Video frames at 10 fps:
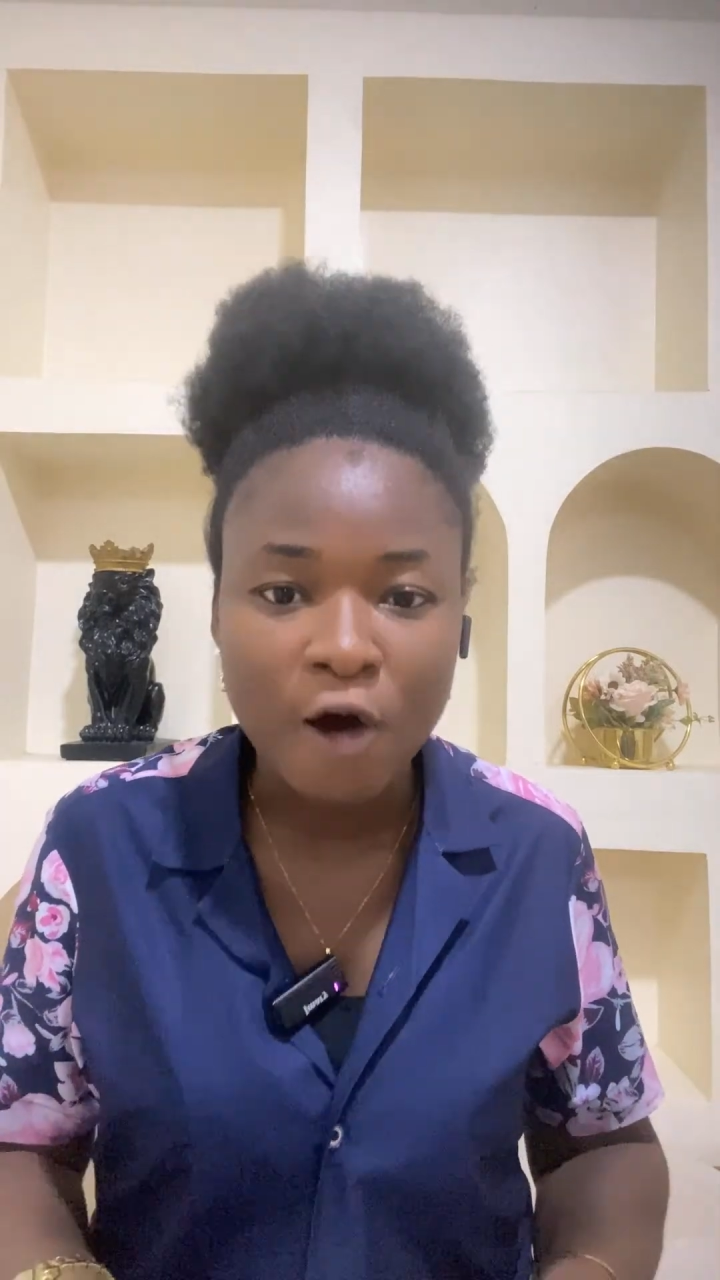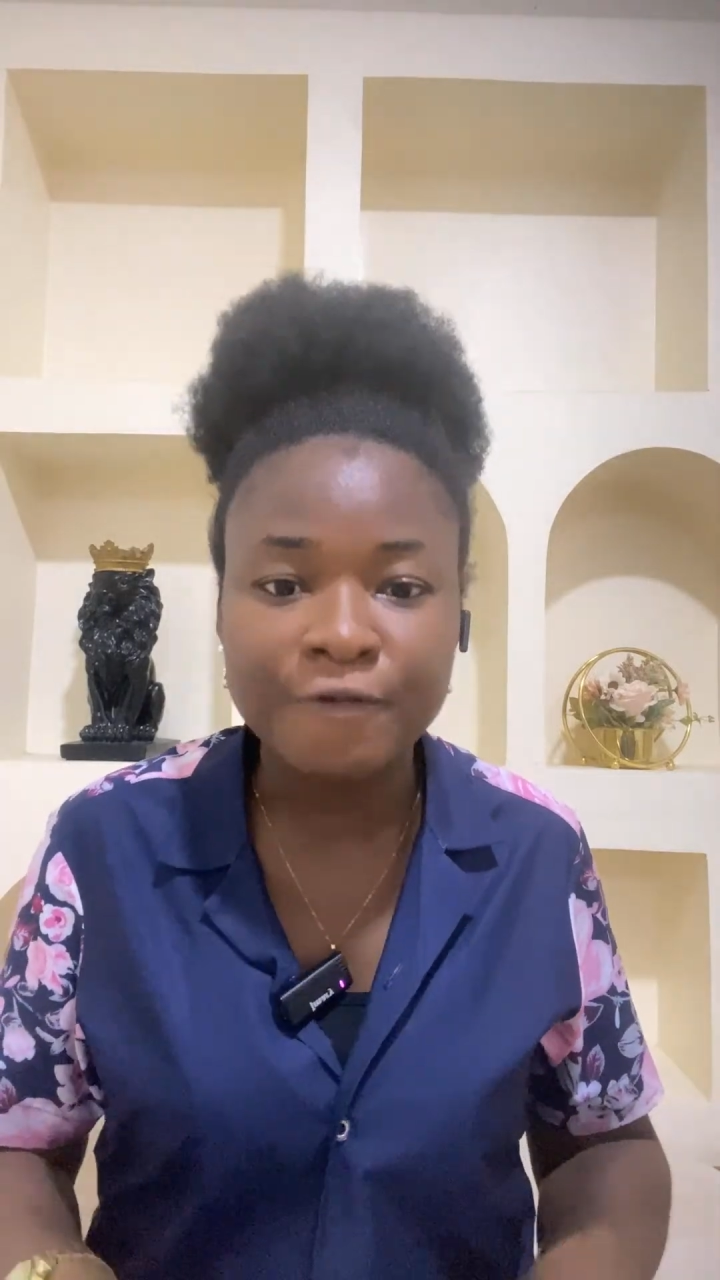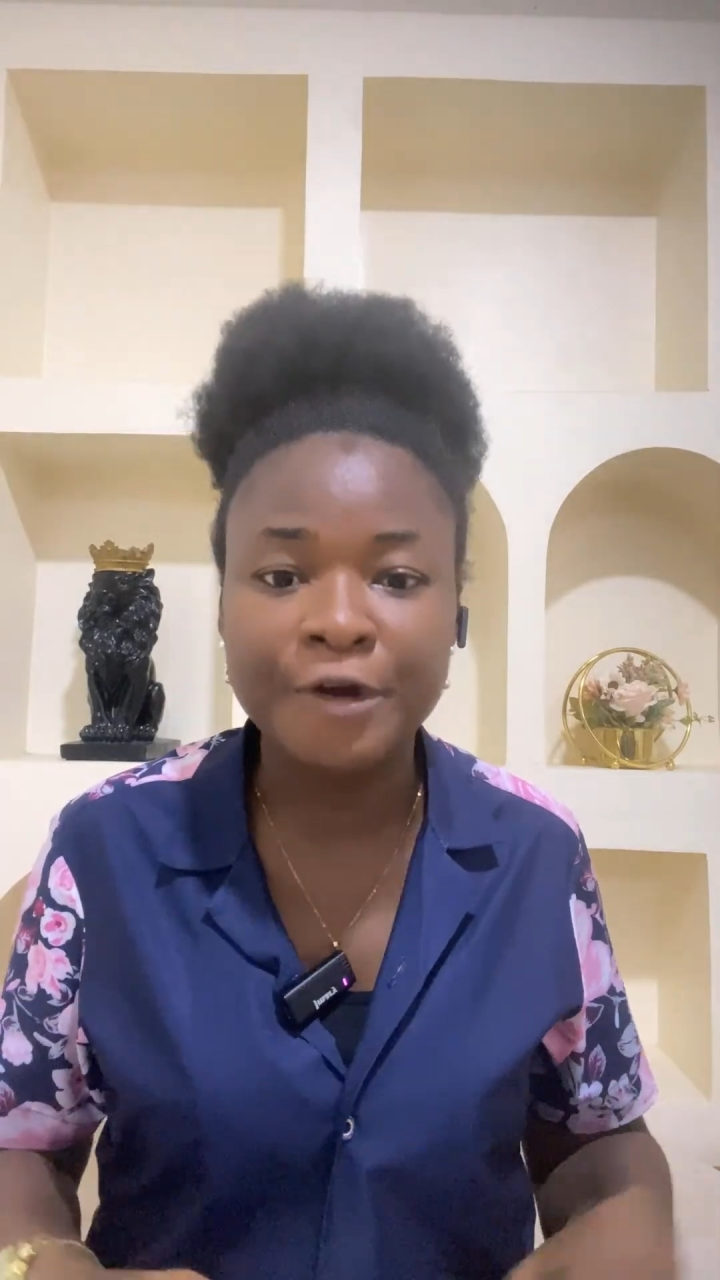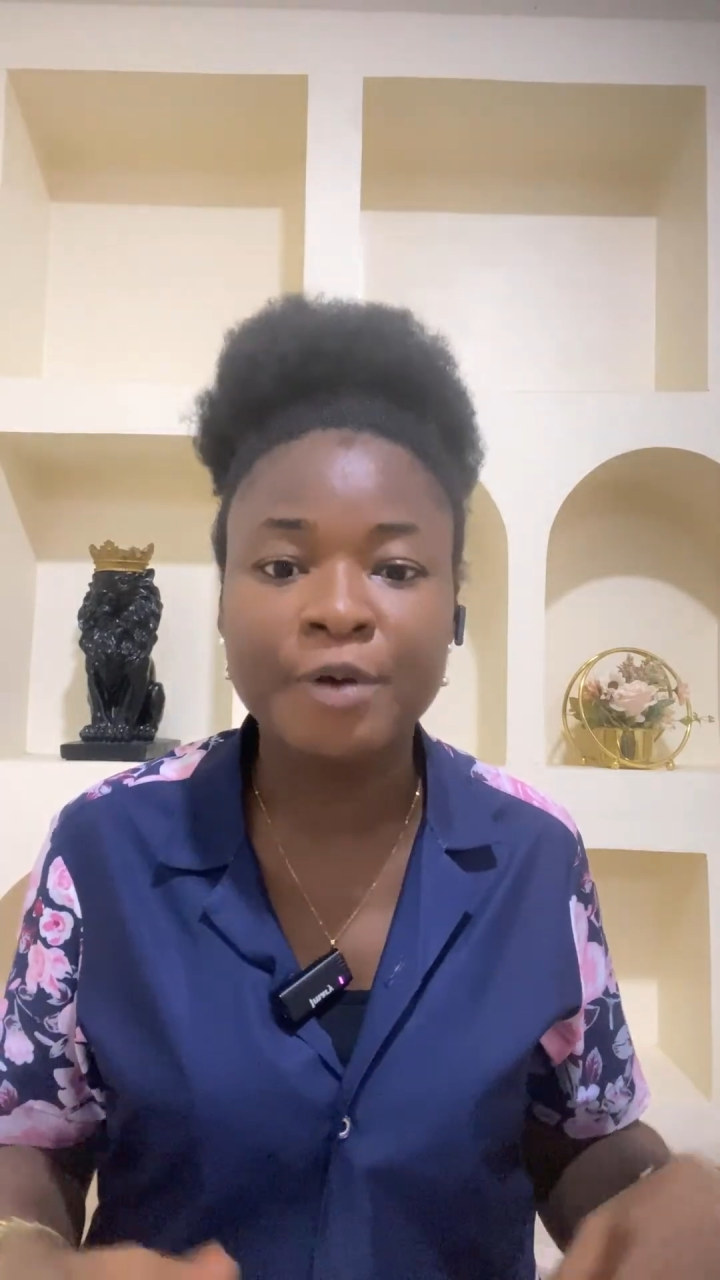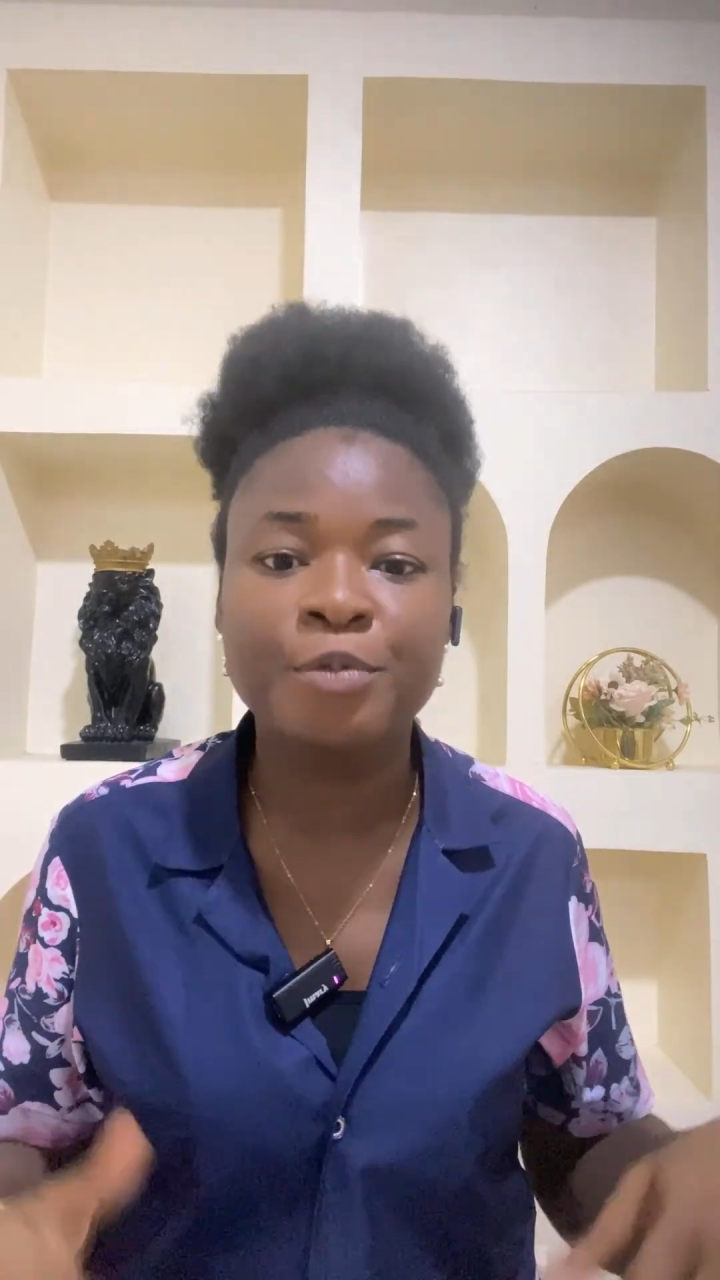
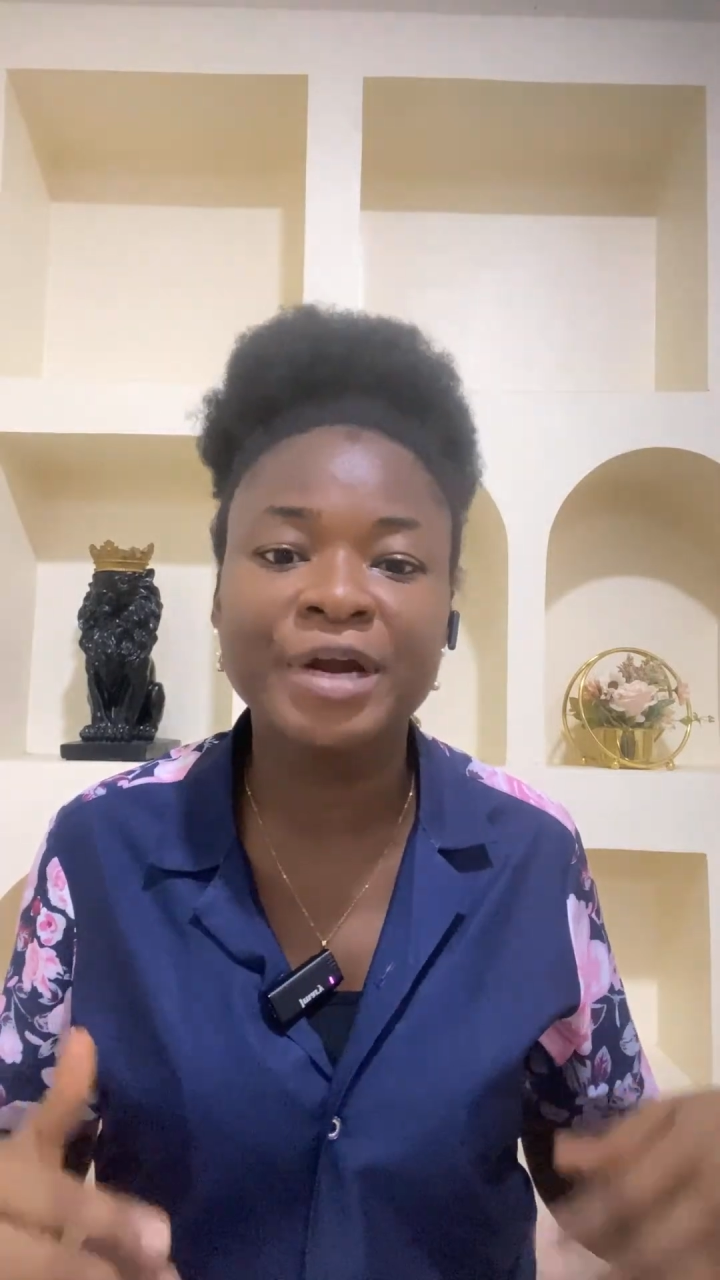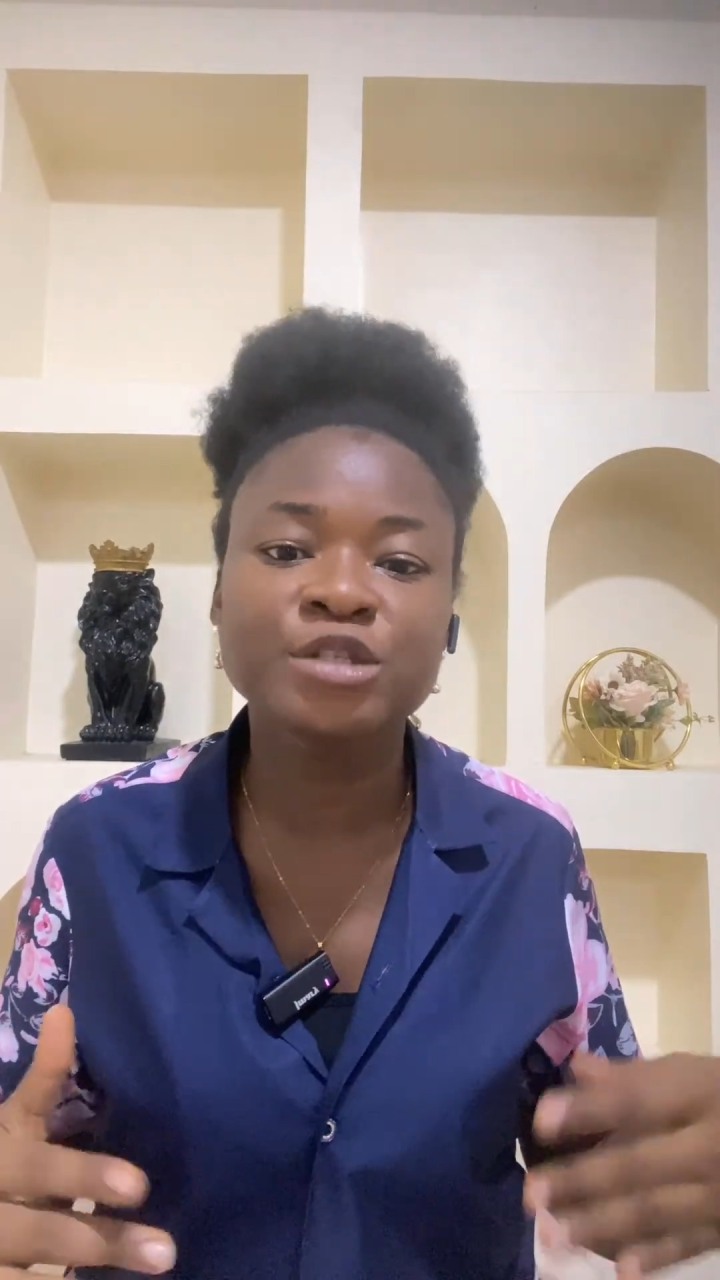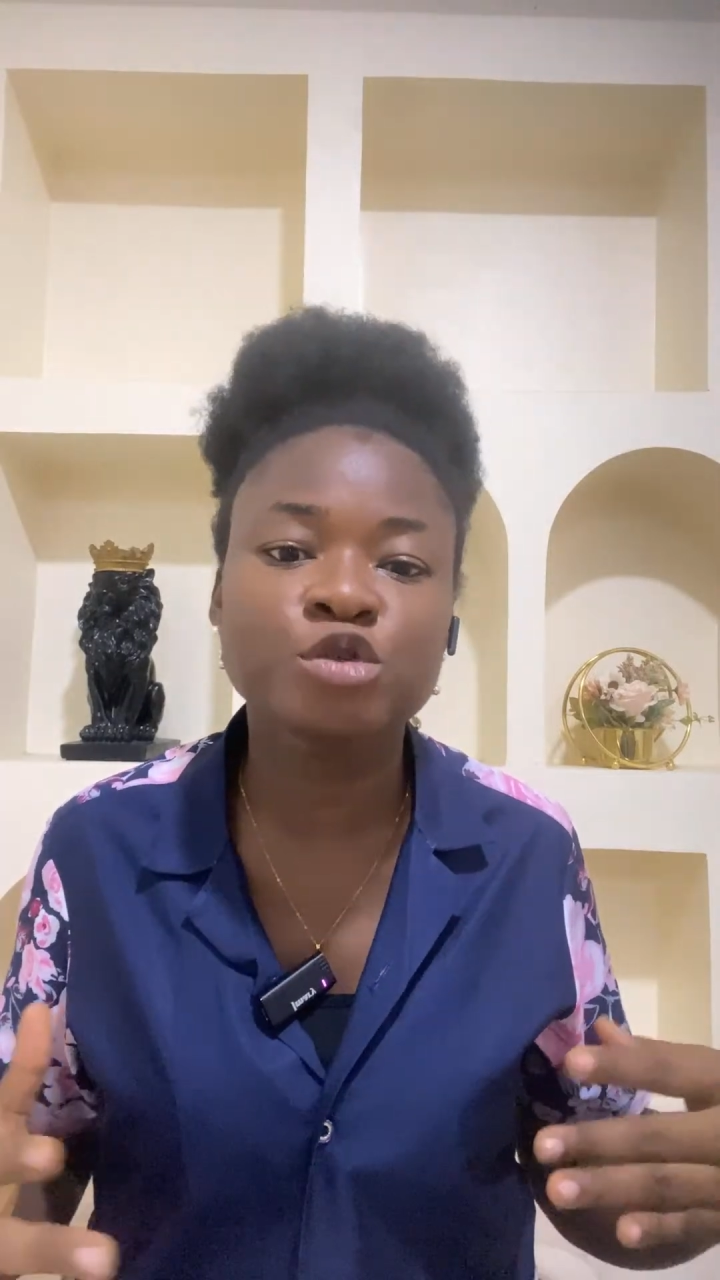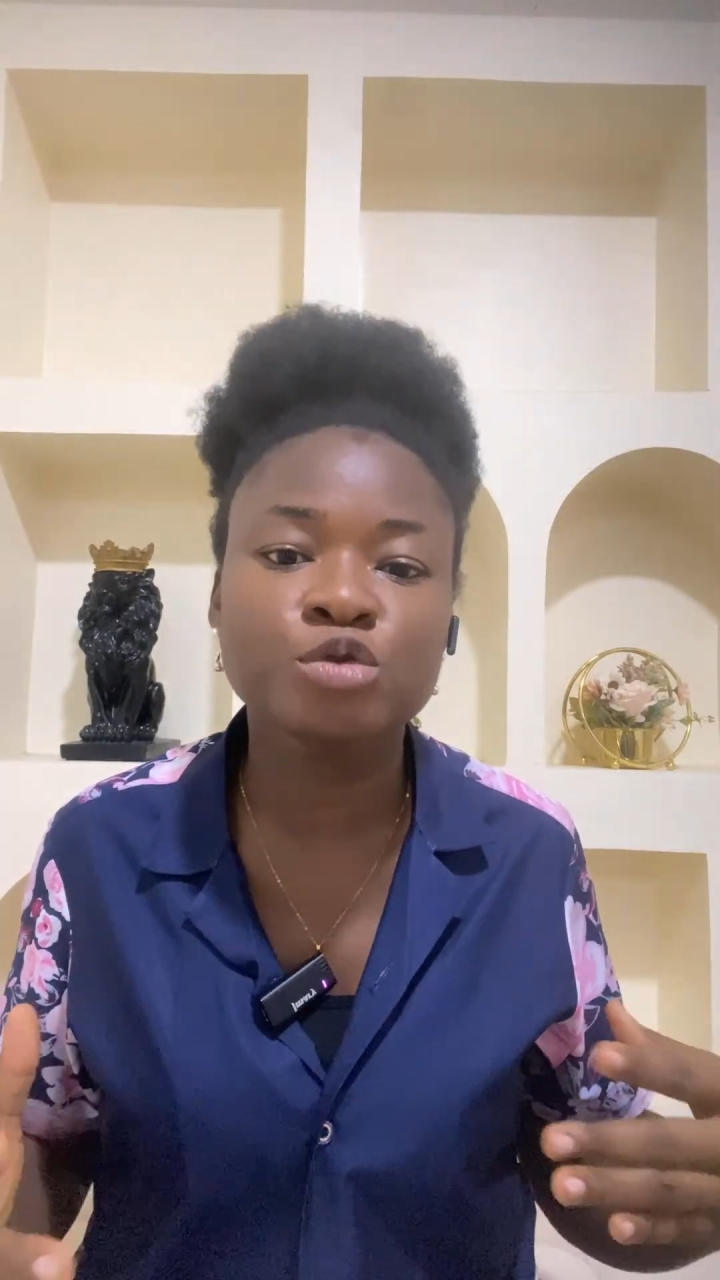or for your bread